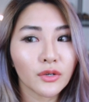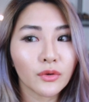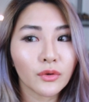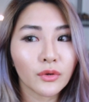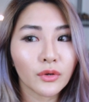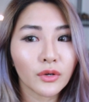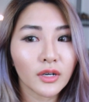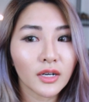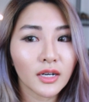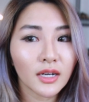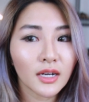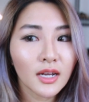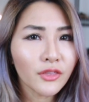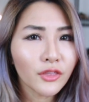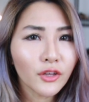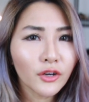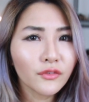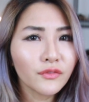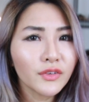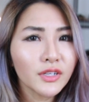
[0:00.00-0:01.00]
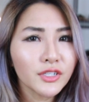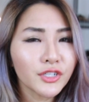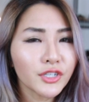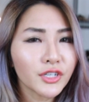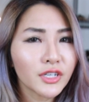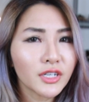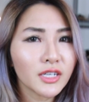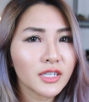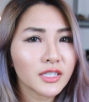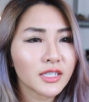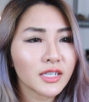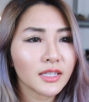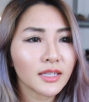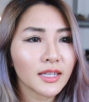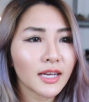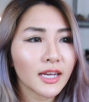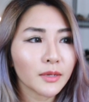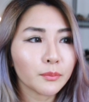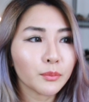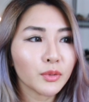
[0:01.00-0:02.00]
or their vision isn't
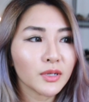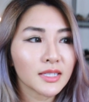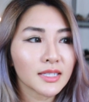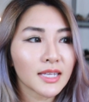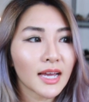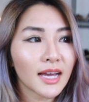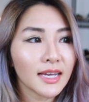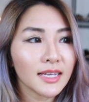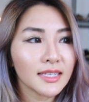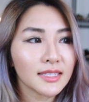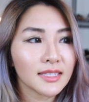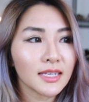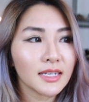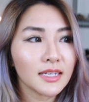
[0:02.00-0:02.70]
like precise